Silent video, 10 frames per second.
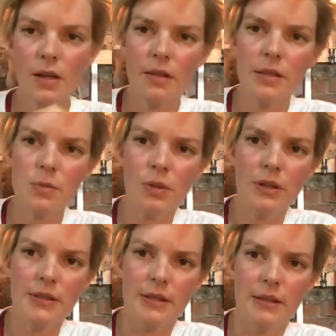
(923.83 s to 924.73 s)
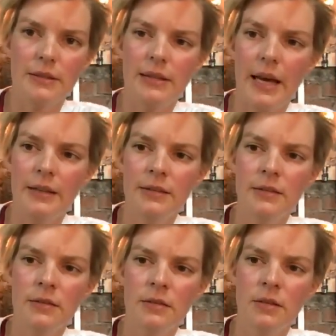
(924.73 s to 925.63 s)
This one is a ten,
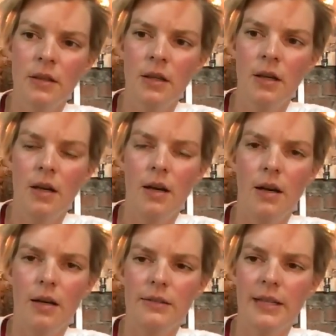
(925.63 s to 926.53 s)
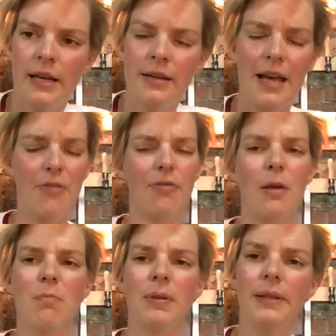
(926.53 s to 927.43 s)
uh, ten F
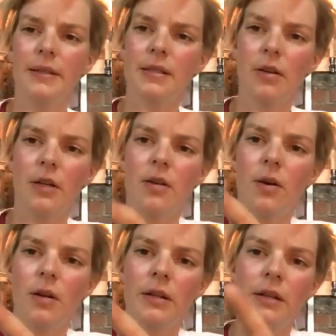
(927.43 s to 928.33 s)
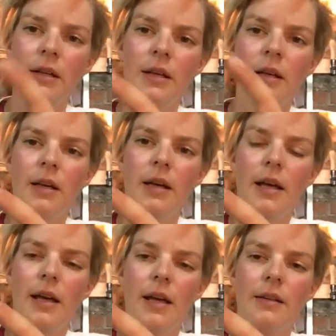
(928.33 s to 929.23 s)
M P is how they call it,
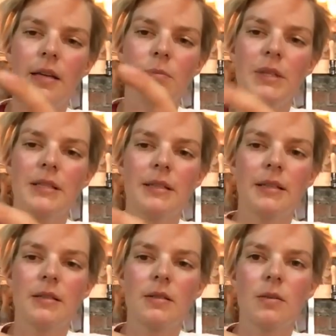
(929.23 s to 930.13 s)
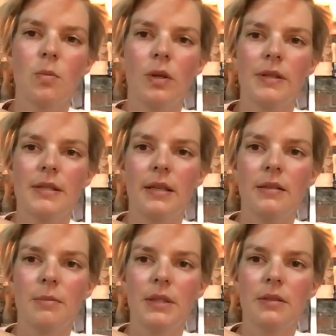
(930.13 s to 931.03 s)
and that means it's one
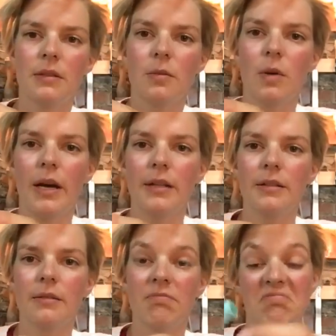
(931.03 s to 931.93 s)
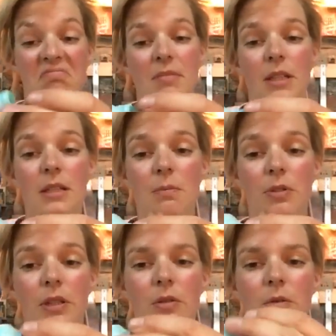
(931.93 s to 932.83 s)
centimeter wide. It's a
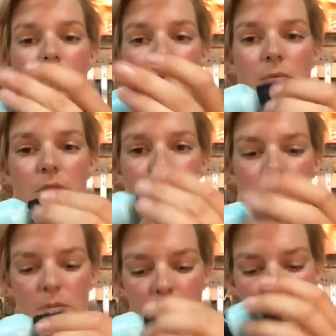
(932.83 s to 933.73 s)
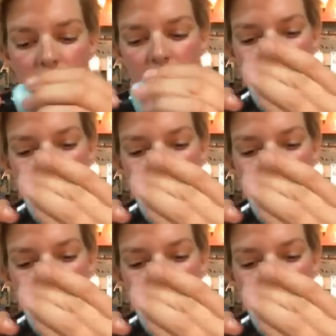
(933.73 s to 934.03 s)
pretty cool, pretty cool pen.